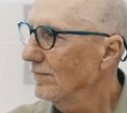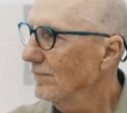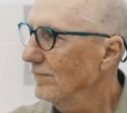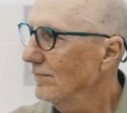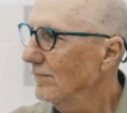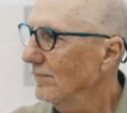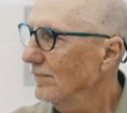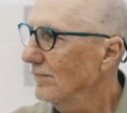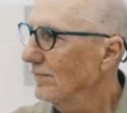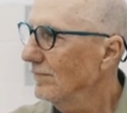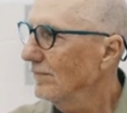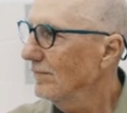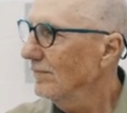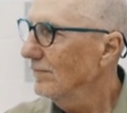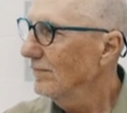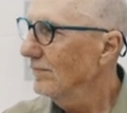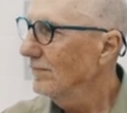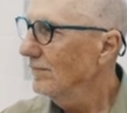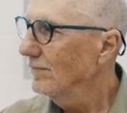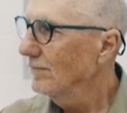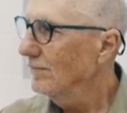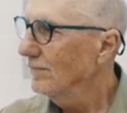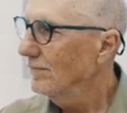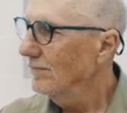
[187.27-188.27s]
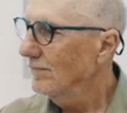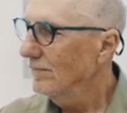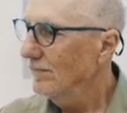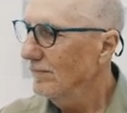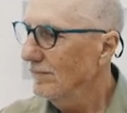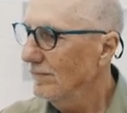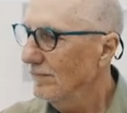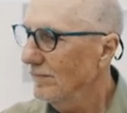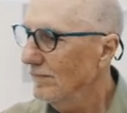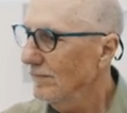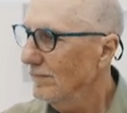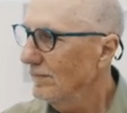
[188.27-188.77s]

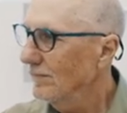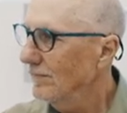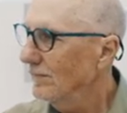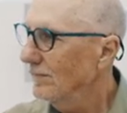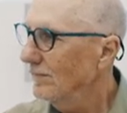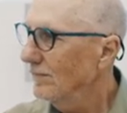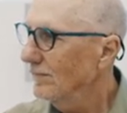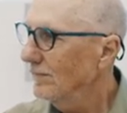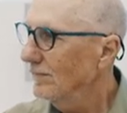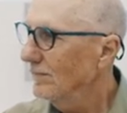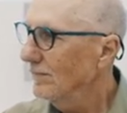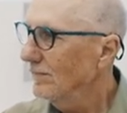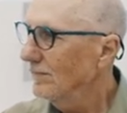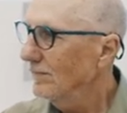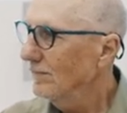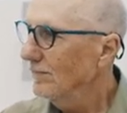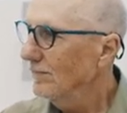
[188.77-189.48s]
No words are spoken by the person on screen.